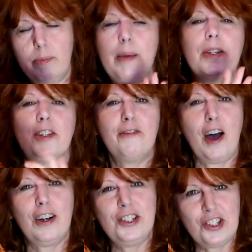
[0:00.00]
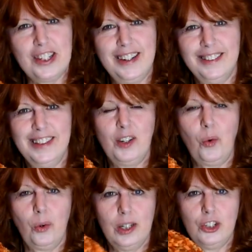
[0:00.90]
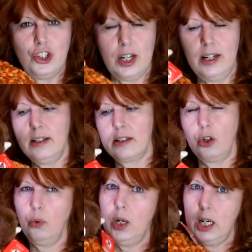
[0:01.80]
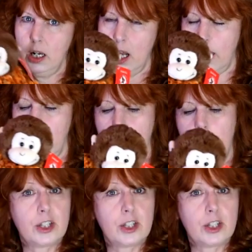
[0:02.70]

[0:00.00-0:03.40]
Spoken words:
baby safari chenille in orange shades green, I think.